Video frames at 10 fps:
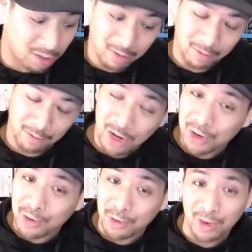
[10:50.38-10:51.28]
Very
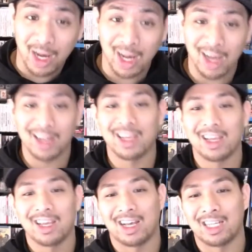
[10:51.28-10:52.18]
cool guide.
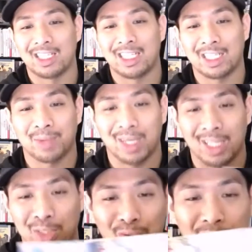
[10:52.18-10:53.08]
I didn't expect
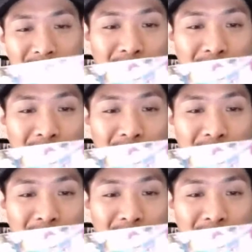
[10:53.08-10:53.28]
this one.